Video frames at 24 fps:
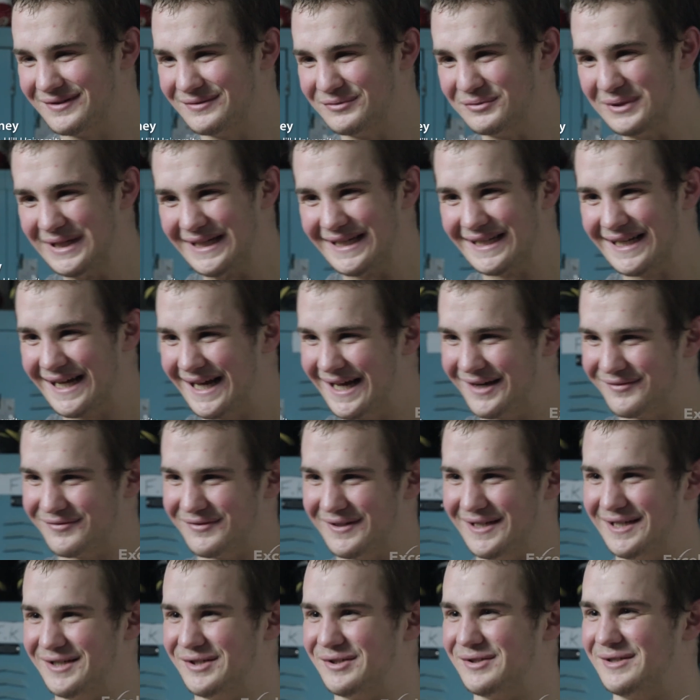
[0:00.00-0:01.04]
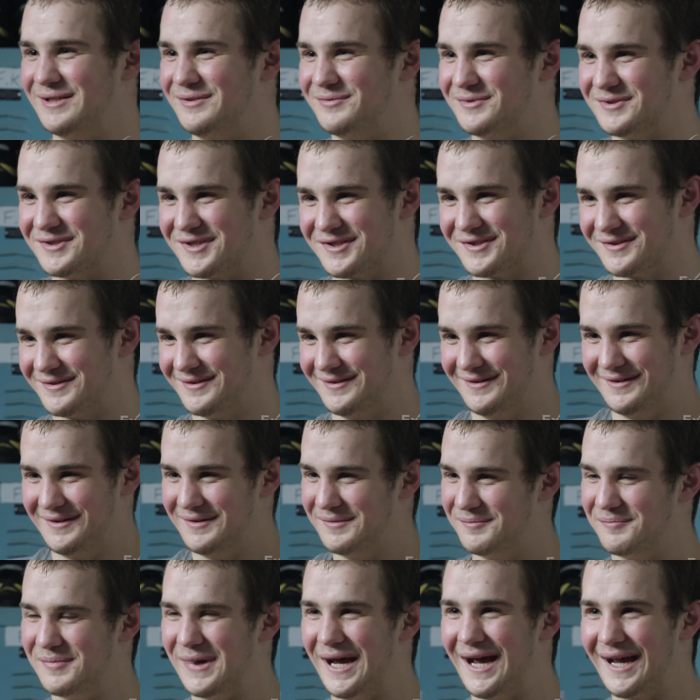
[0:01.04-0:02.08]
a week and a half later, he was
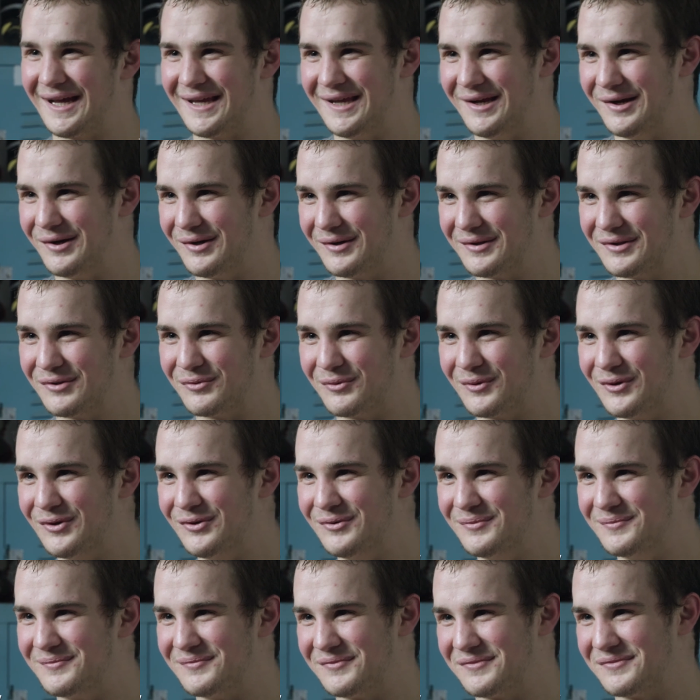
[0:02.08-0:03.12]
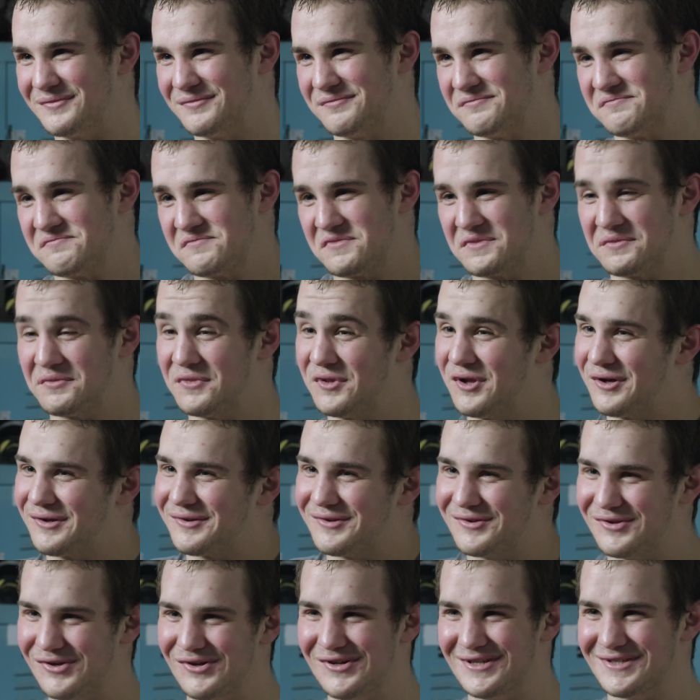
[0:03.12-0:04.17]
back here in the room,
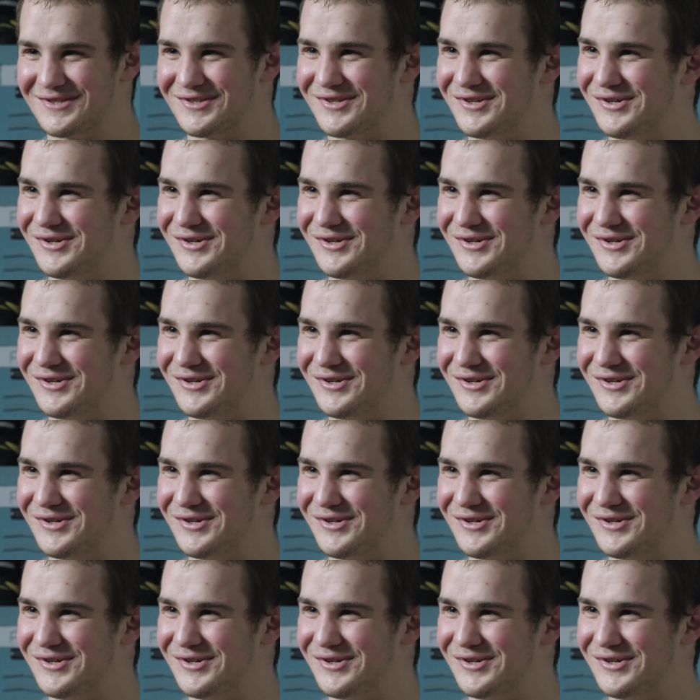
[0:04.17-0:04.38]
looked good as